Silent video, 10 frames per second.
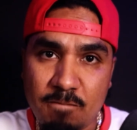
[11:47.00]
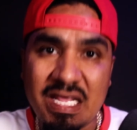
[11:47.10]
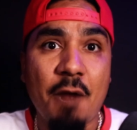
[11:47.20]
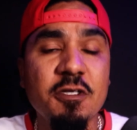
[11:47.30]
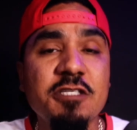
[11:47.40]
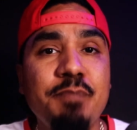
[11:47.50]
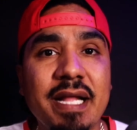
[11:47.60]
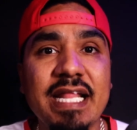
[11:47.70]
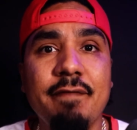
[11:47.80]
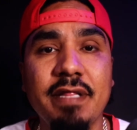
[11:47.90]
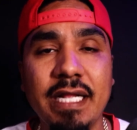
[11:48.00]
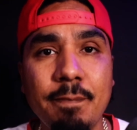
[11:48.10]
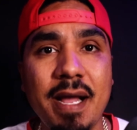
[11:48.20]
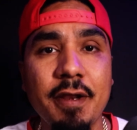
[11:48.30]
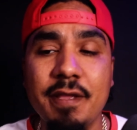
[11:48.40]
I respect everything
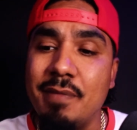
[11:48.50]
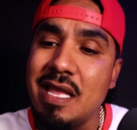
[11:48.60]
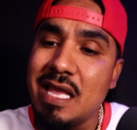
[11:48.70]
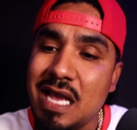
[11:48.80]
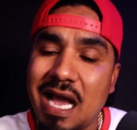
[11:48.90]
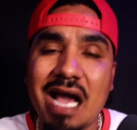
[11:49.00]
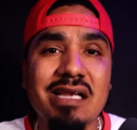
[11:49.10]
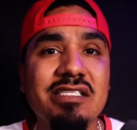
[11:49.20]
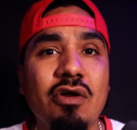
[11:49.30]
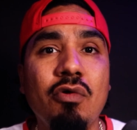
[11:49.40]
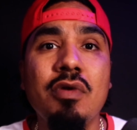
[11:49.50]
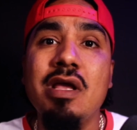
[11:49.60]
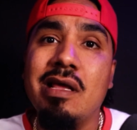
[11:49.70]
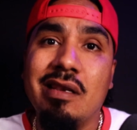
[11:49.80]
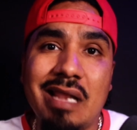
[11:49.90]
about him. I just don't
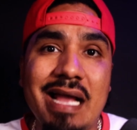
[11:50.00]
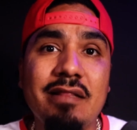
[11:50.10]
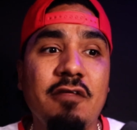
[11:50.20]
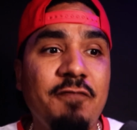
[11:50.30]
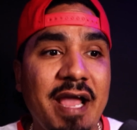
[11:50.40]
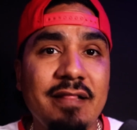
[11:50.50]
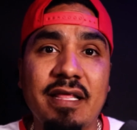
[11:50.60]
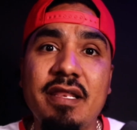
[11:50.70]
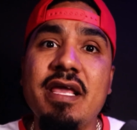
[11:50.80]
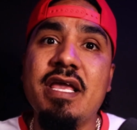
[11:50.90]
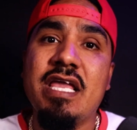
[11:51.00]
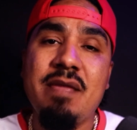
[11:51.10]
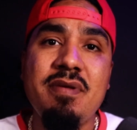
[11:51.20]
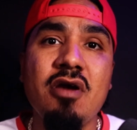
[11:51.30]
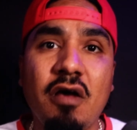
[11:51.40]
like the fact that he
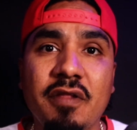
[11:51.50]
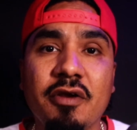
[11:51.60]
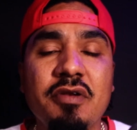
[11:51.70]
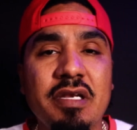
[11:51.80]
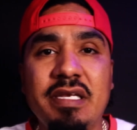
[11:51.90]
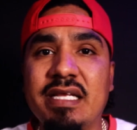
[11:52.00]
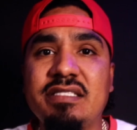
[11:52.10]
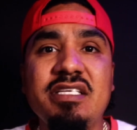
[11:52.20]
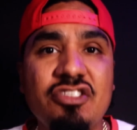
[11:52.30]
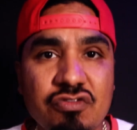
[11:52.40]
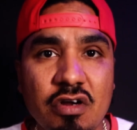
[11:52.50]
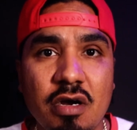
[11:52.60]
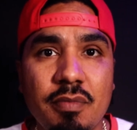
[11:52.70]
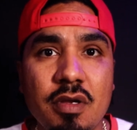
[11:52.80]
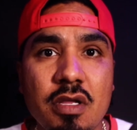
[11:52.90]
be on there dissing
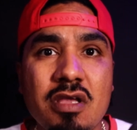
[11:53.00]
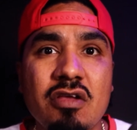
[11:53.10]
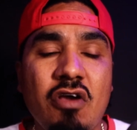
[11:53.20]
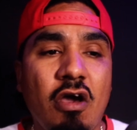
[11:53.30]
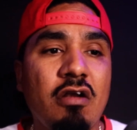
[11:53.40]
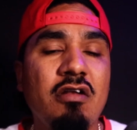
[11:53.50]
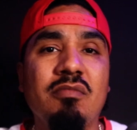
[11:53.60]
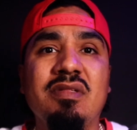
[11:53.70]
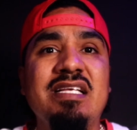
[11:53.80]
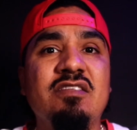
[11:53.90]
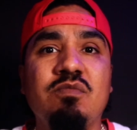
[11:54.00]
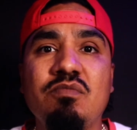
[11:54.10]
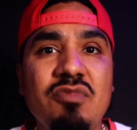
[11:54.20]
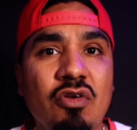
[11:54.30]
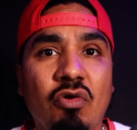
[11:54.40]
Trump, calling him these,
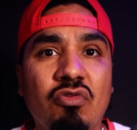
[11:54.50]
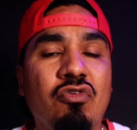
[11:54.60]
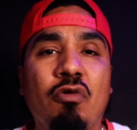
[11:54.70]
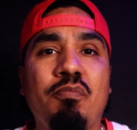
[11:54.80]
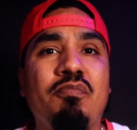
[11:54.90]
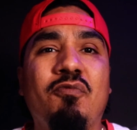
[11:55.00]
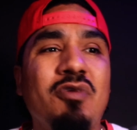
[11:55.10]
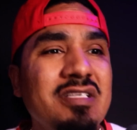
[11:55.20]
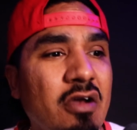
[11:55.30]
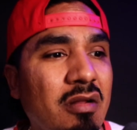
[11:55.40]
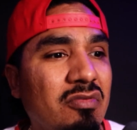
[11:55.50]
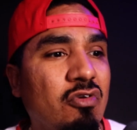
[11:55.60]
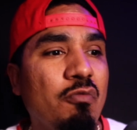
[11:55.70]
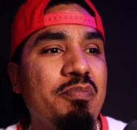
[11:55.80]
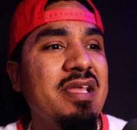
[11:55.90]
you know, what does he call him?
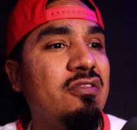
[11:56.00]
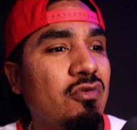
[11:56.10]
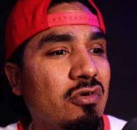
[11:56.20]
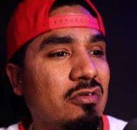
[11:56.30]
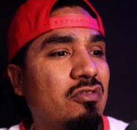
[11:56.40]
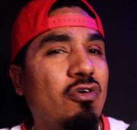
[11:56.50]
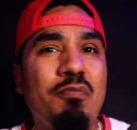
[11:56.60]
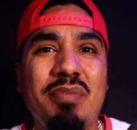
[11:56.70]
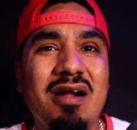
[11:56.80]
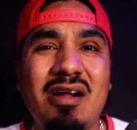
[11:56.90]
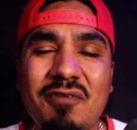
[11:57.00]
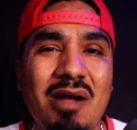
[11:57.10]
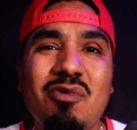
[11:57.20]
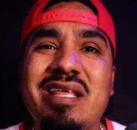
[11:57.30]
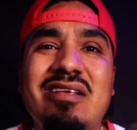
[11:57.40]
Trompito or trompa? I
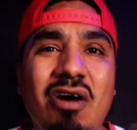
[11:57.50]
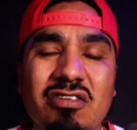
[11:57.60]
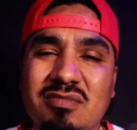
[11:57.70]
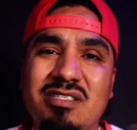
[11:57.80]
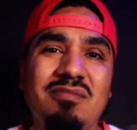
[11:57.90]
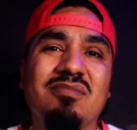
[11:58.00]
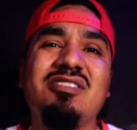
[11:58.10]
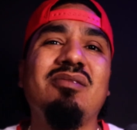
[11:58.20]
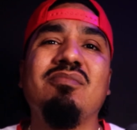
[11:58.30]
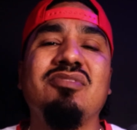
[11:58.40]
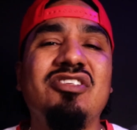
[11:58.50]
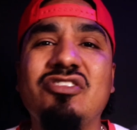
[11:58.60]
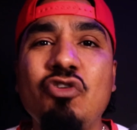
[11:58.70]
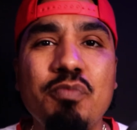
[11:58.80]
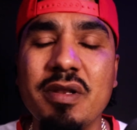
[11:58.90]
forgot what he calls him. Some
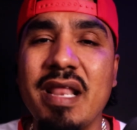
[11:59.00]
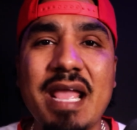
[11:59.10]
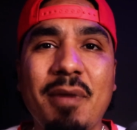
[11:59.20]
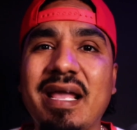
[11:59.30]
stupid name.